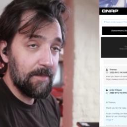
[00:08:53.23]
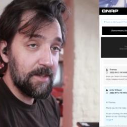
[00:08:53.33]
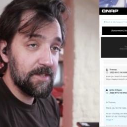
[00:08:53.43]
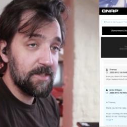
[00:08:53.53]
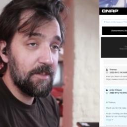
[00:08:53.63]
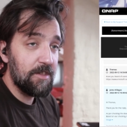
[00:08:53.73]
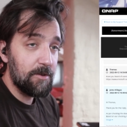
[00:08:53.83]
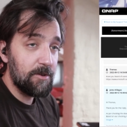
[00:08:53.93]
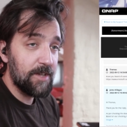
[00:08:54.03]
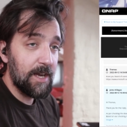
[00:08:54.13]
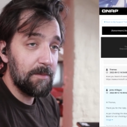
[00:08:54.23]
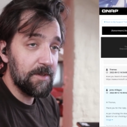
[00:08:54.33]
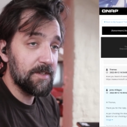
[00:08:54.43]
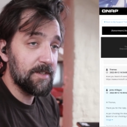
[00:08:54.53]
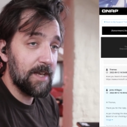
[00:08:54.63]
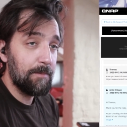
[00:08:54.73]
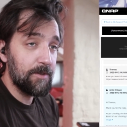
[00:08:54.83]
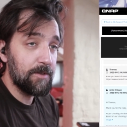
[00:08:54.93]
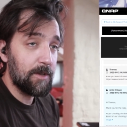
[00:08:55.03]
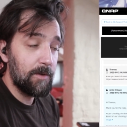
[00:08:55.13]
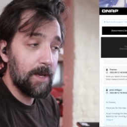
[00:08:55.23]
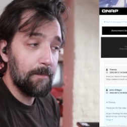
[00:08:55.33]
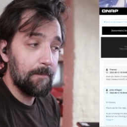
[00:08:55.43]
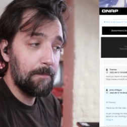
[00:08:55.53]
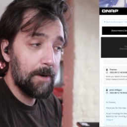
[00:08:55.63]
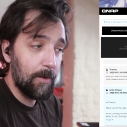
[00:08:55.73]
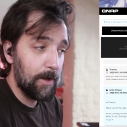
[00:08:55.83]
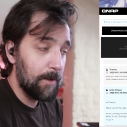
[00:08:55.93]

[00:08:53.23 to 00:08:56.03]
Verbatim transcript: This is the third time this has happened to Q NAP, by the way.